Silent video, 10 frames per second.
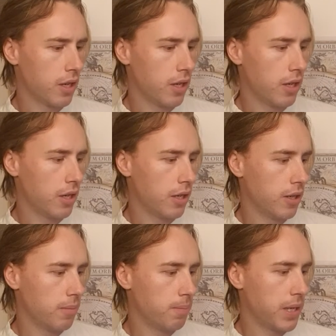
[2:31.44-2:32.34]

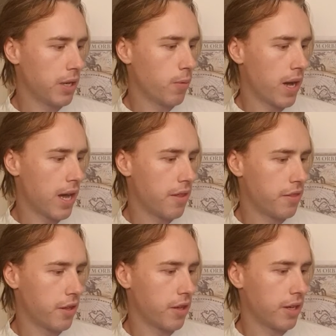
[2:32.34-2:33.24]
Be aware
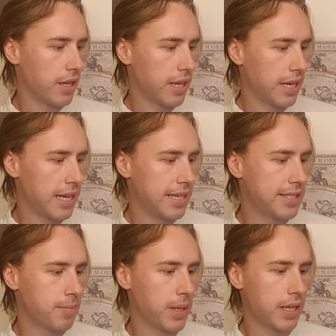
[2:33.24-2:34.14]
that it
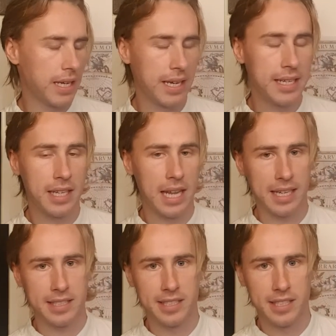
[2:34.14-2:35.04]
is a
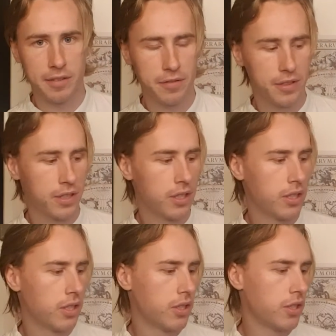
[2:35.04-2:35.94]
laxative,
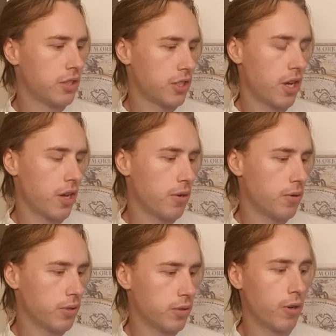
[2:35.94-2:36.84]

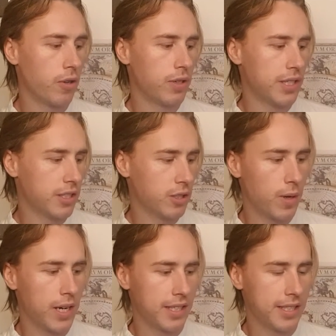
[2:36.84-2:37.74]
so it's one of the reasons
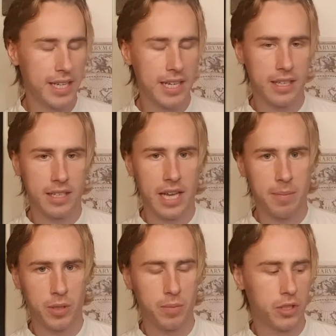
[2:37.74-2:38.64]
why you take
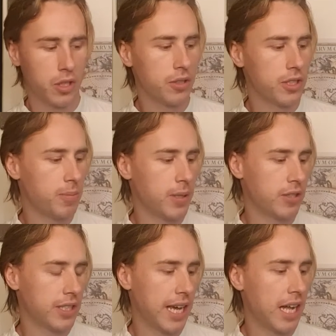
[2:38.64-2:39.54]
Epsom salts, is
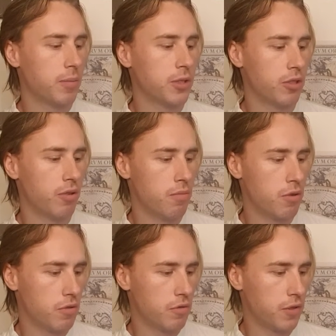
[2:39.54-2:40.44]
because it helps to
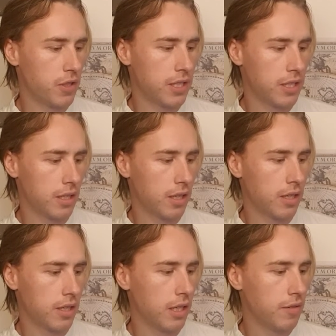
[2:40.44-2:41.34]
remove the
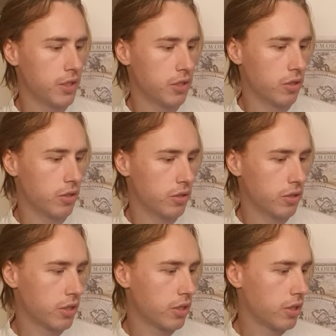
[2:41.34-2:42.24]
liver
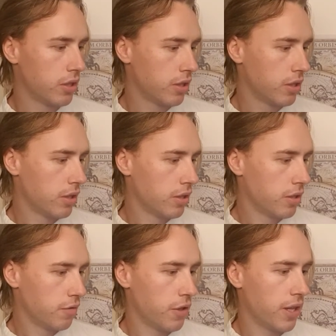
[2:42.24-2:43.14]
stones
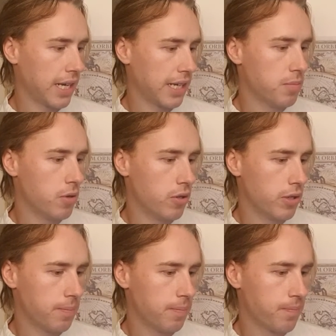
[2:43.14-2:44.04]
for the next
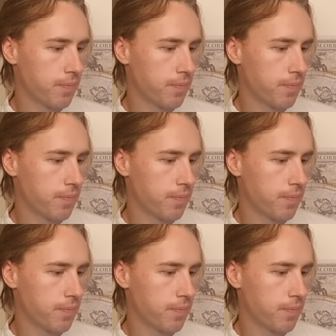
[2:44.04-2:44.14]
morning.